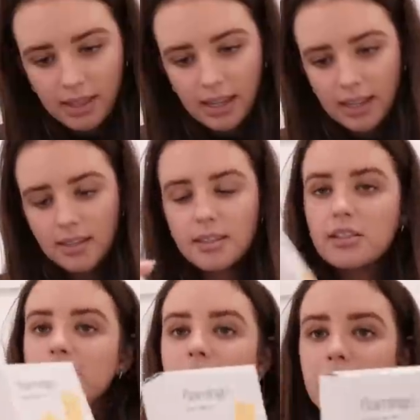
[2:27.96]
These
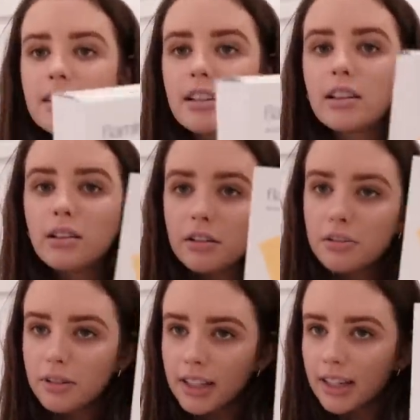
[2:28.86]
just
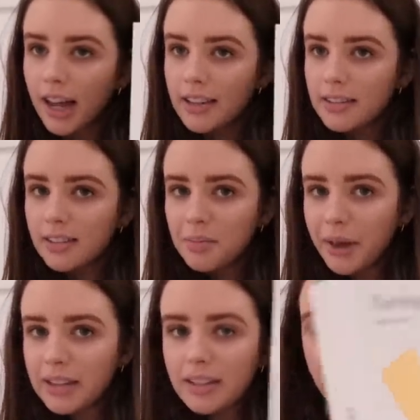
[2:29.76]
looked really nice
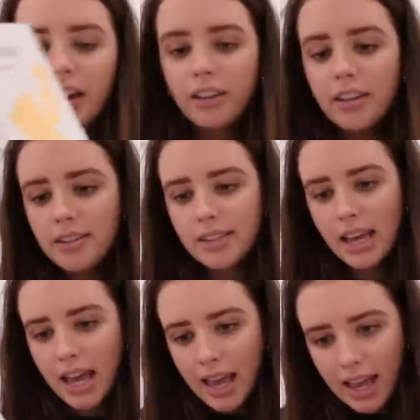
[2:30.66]
compared to the others
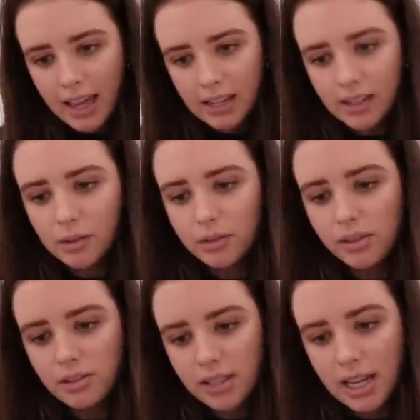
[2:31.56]
and it
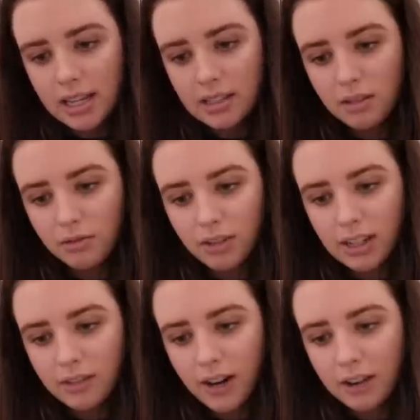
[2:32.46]
also says
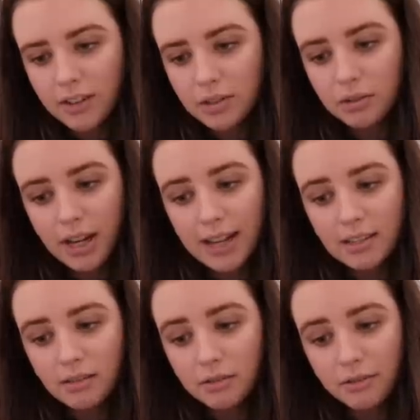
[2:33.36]
free of artificial dyes or